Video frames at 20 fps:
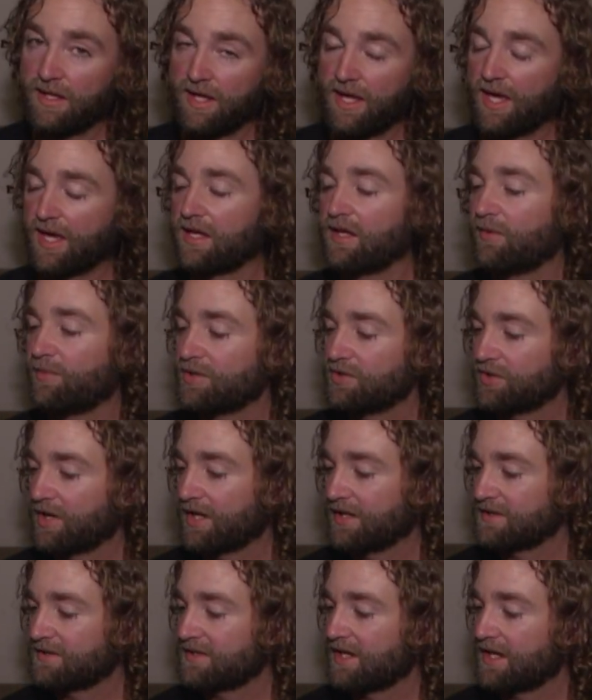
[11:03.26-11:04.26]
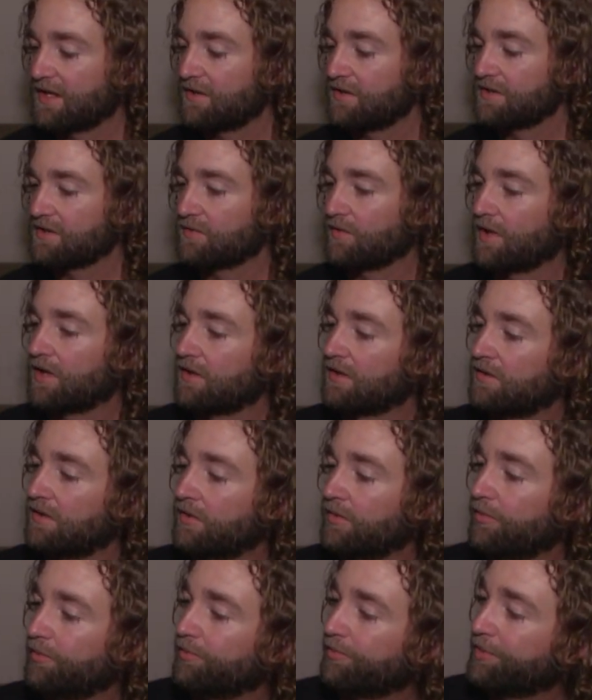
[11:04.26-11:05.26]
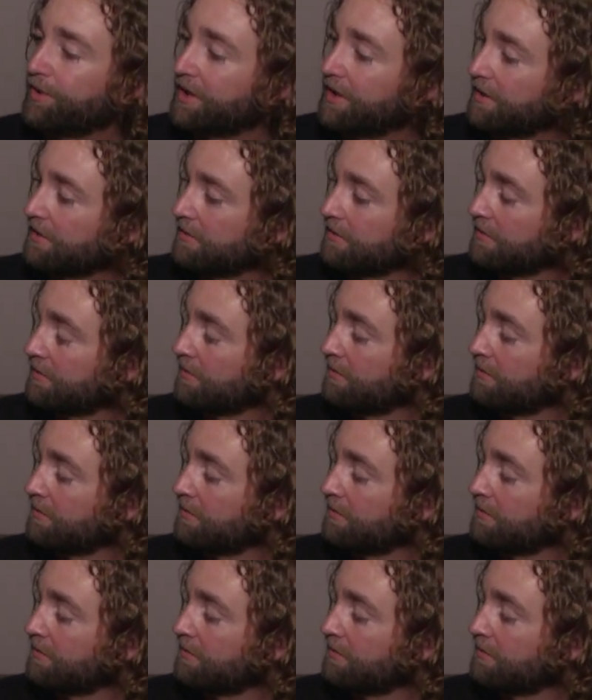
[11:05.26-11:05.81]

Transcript: And I'll be trying standard as well. But